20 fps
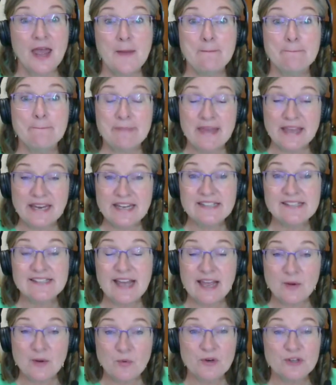Many
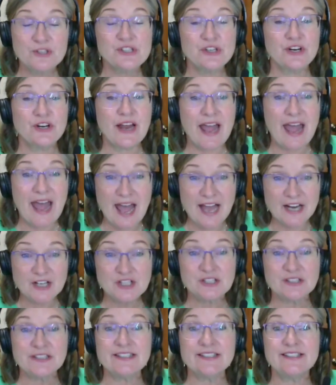sight words are
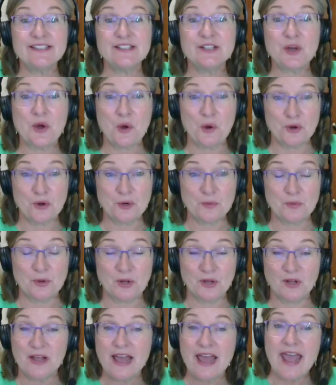actually
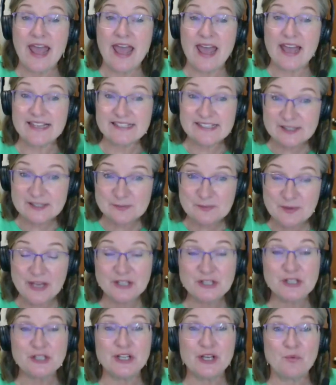decodable,
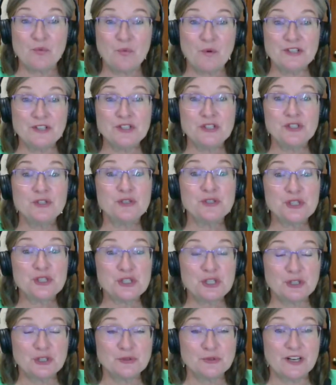especially once your
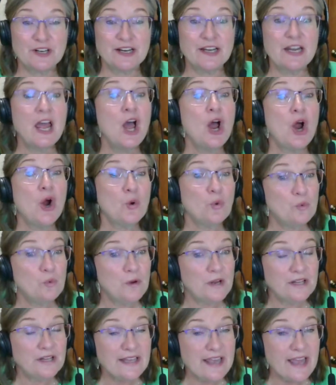children
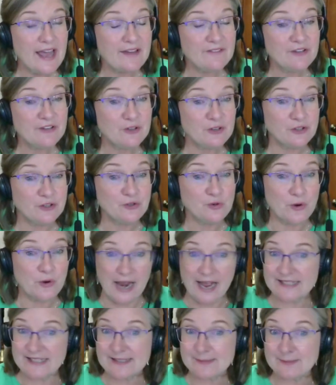really have a good
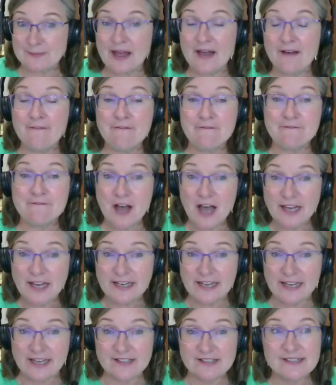grasp of
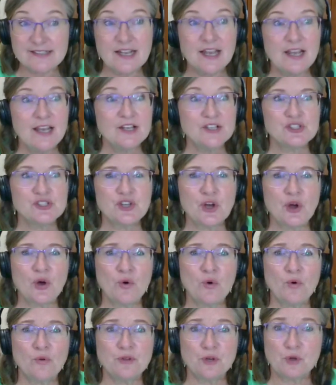phonics.
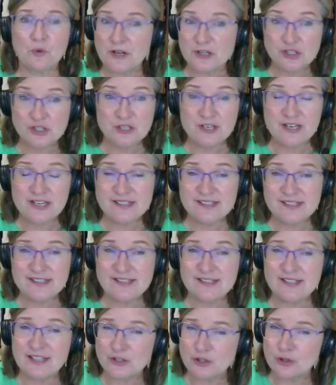So the question is,
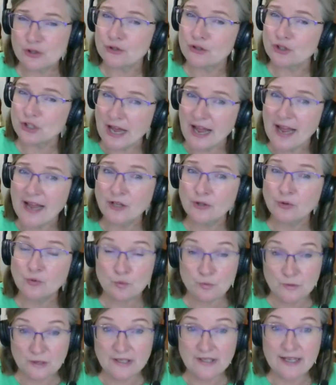does your child
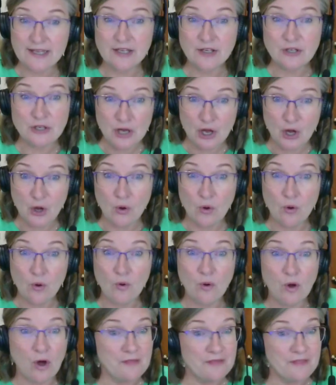really
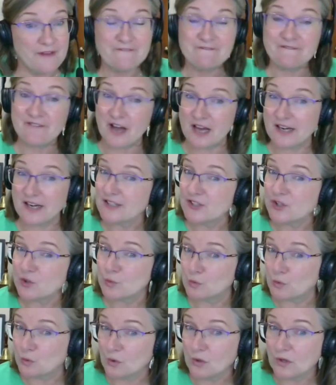know the phonics
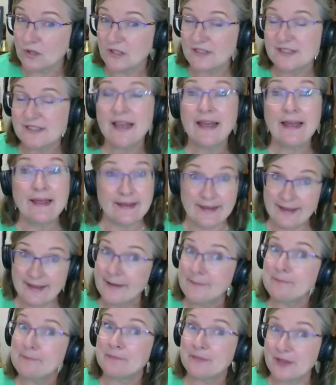rules?
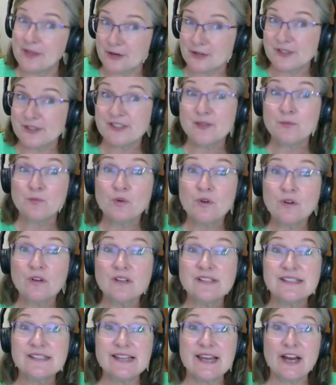Yep, there's some
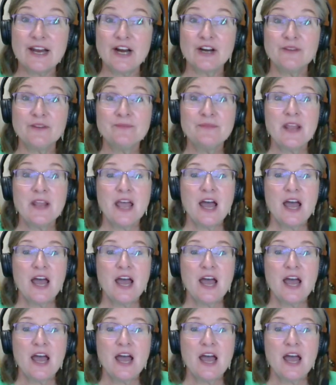rules there.